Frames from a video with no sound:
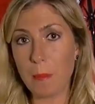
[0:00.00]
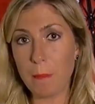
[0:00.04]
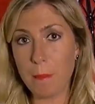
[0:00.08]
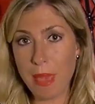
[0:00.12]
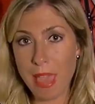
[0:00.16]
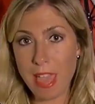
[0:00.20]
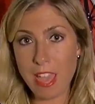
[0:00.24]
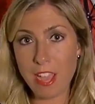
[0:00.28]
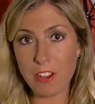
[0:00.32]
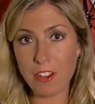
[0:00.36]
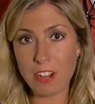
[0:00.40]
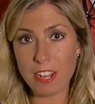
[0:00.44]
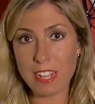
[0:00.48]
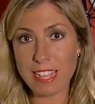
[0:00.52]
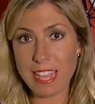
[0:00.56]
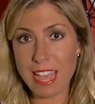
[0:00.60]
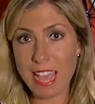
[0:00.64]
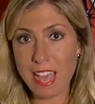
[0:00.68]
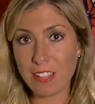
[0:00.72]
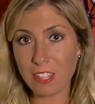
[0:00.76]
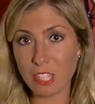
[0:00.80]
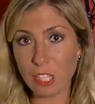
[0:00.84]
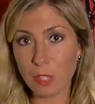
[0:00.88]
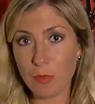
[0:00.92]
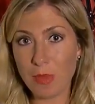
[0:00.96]
the mayor and
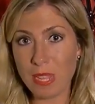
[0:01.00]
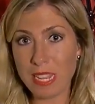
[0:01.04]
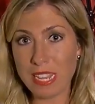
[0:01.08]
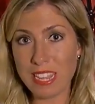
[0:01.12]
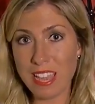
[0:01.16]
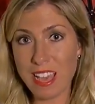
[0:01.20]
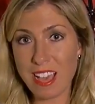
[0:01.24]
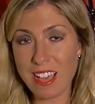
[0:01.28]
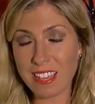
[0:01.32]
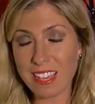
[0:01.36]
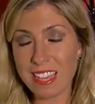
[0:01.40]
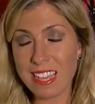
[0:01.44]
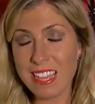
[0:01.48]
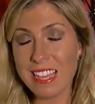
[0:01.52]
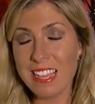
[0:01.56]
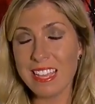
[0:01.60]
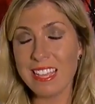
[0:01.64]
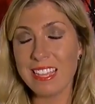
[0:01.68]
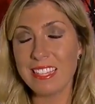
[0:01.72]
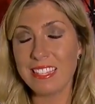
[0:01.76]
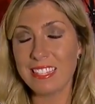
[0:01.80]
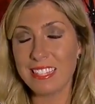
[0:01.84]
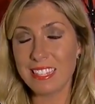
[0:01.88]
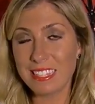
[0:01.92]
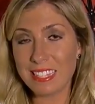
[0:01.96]
Councilman Young,
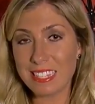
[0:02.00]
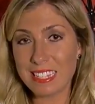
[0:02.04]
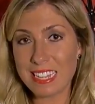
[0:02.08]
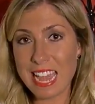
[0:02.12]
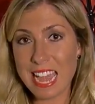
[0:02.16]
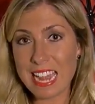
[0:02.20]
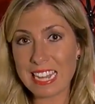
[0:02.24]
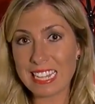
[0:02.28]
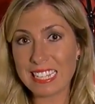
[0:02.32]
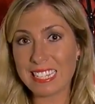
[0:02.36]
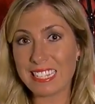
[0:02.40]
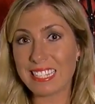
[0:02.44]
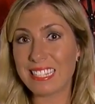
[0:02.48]
Cincinnati's